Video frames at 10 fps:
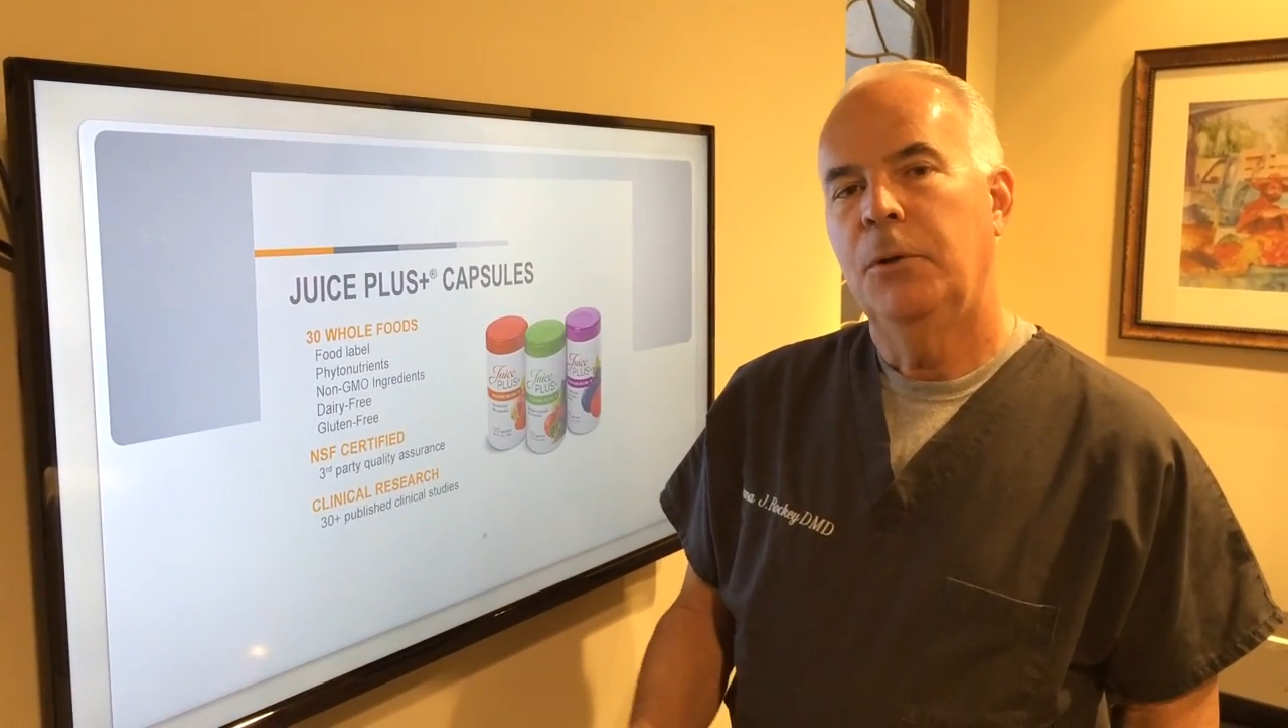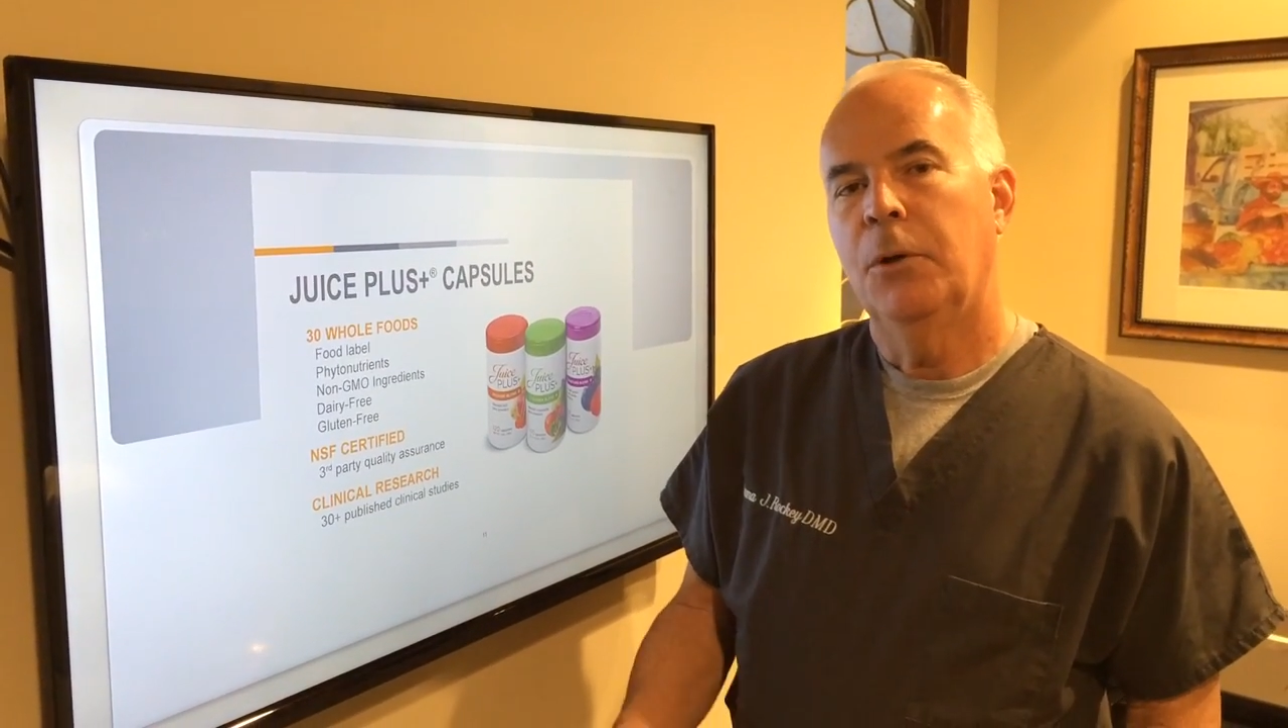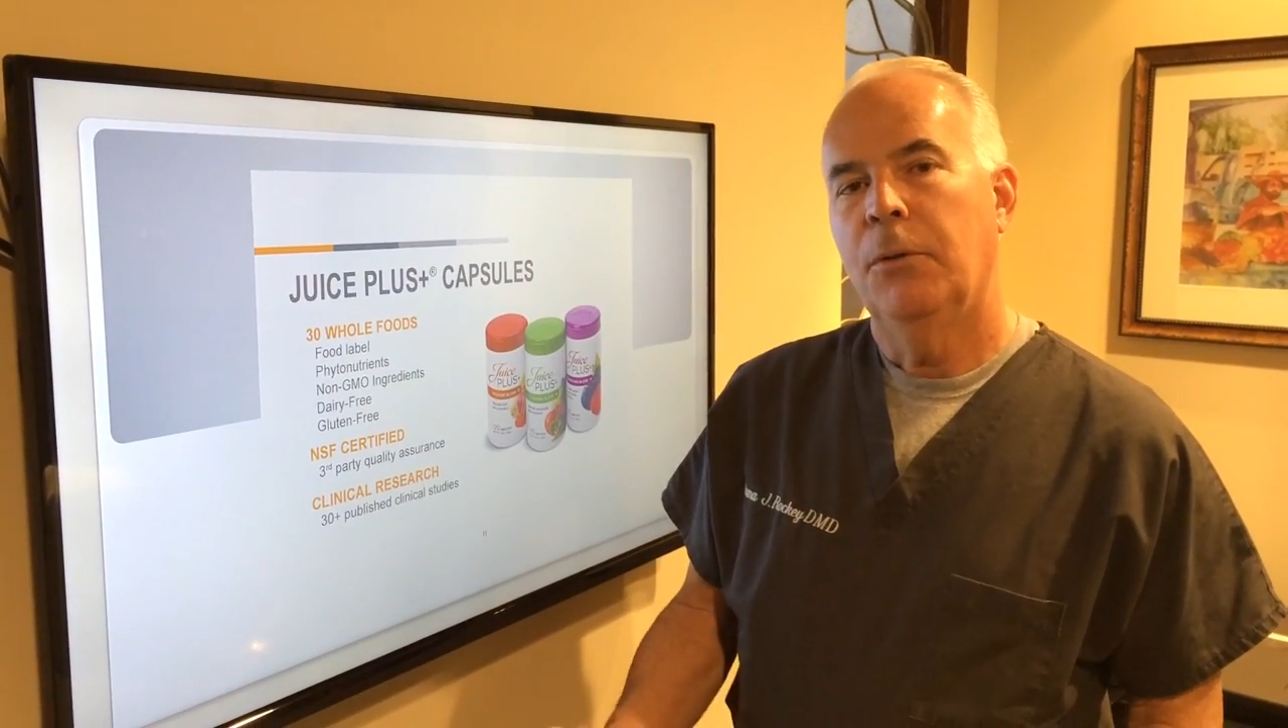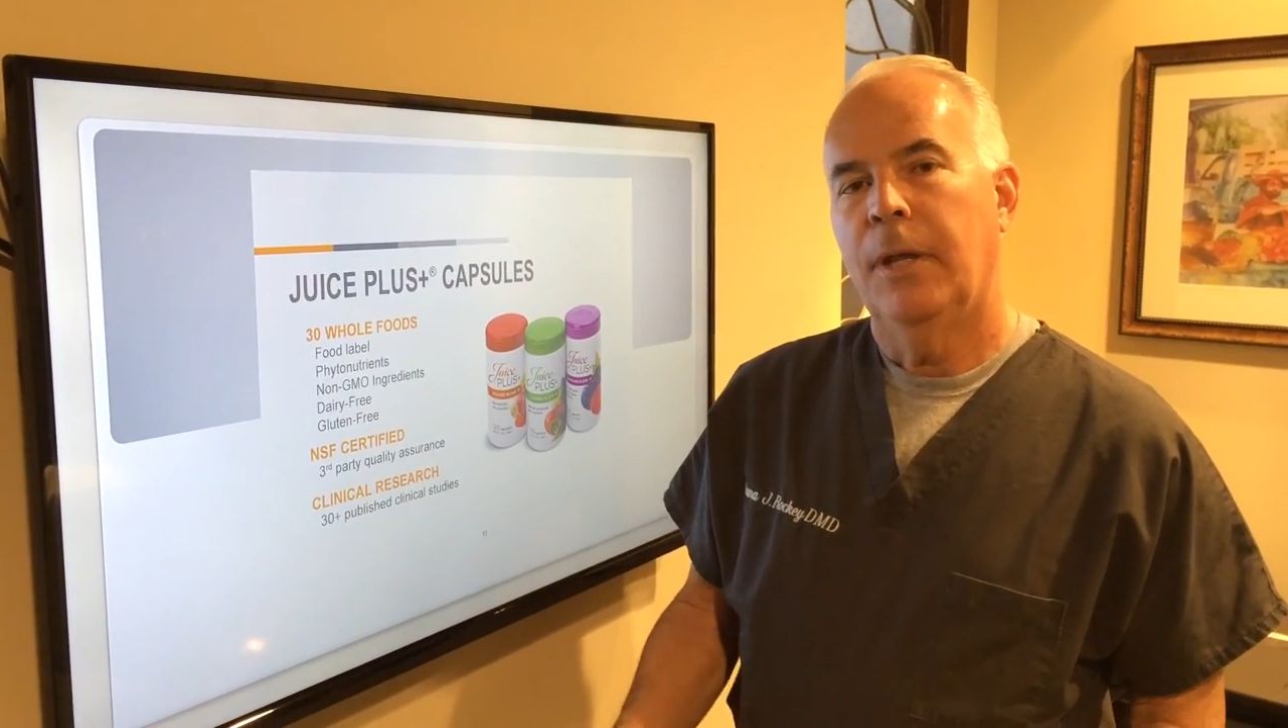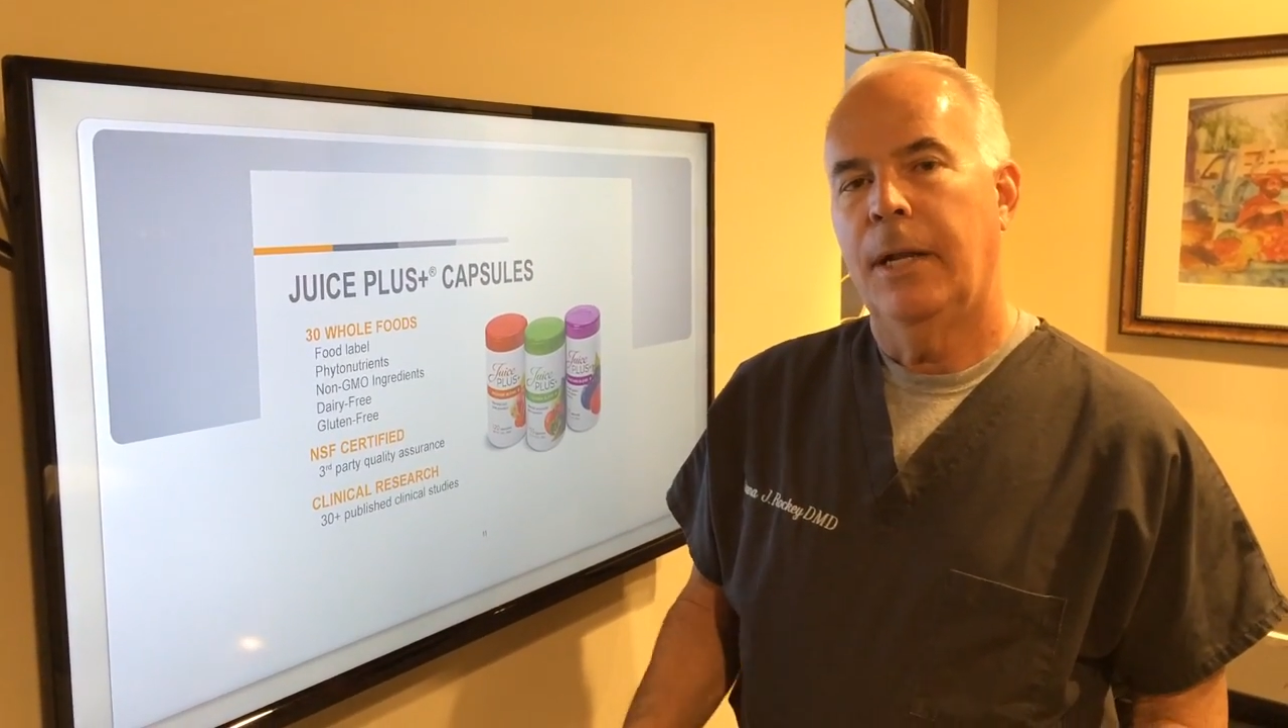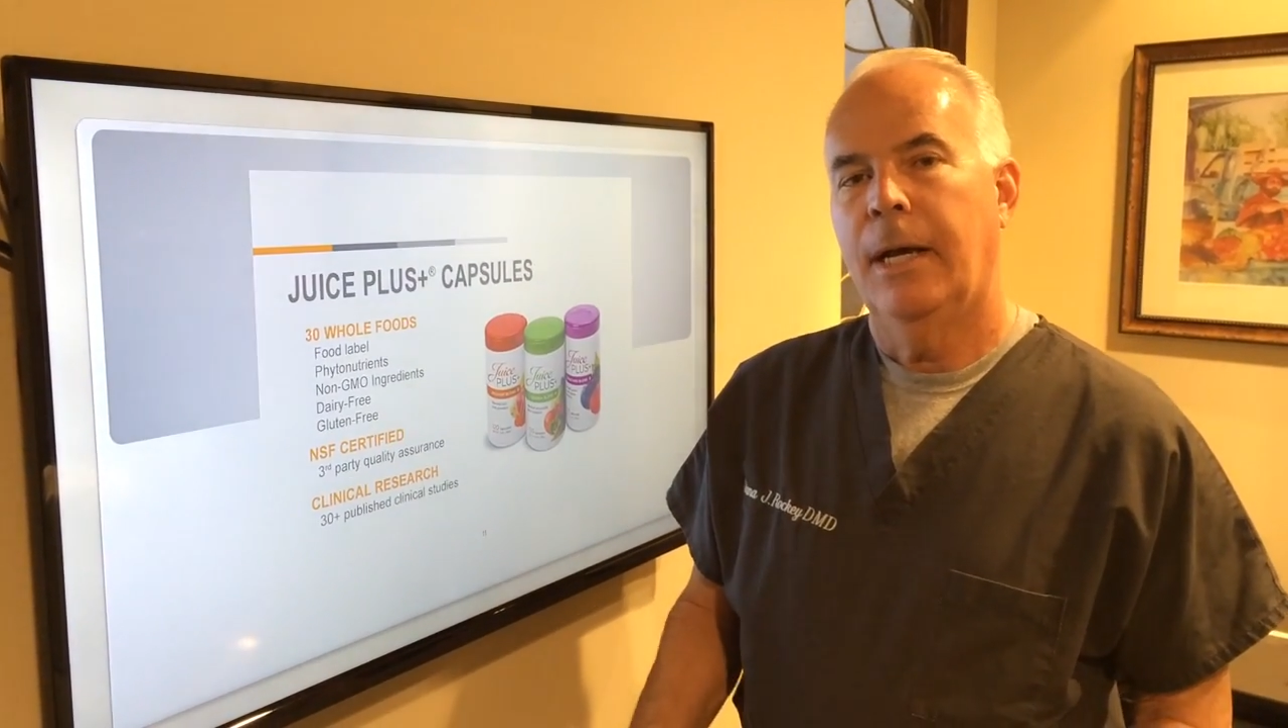you know that